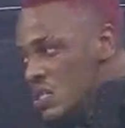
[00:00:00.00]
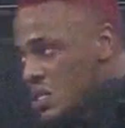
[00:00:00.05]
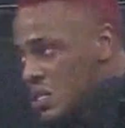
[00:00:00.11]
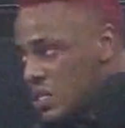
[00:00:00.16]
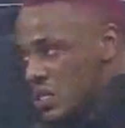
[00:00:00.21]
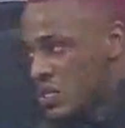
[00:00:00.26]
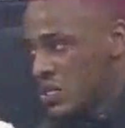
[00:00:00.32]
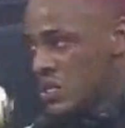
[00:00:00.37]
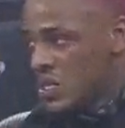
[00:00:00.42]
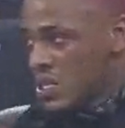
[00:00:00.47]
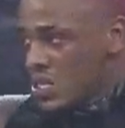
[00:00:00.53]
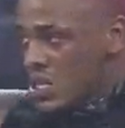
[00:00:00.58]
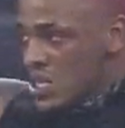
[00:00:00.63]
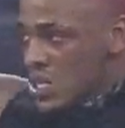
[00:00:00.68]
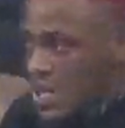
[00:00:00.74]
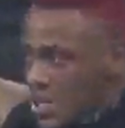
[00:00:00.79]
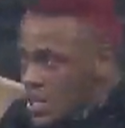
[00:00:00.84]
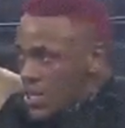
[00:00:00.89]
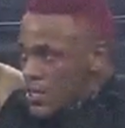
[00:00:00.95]

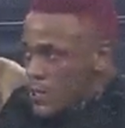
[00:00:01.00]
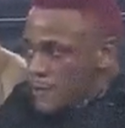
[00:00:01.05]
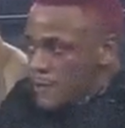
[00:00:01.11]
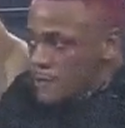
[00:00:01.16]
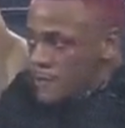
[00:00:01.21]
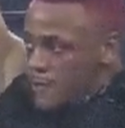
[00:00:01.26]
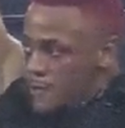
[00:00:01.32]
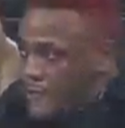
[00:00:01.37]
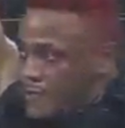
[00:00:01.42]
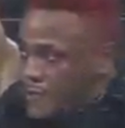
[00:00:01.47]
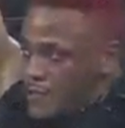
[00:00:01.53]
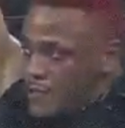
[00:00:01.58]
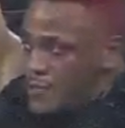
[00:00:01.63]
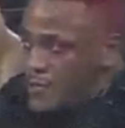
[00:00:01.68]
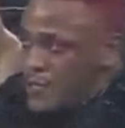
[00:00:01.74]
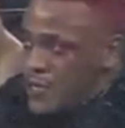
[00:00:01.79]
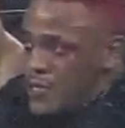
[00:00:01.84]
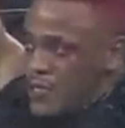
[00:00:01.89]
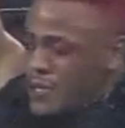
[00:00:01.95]
Myron Reed has
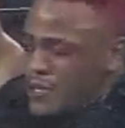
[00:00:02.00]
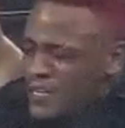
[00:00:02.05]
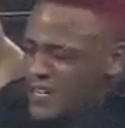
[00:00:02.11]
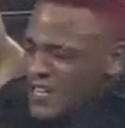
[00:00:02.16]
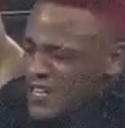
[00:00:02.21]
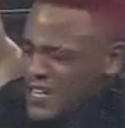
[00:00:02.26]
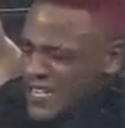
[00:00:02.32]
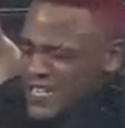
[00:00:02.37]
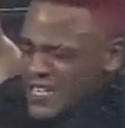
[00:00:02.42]
become the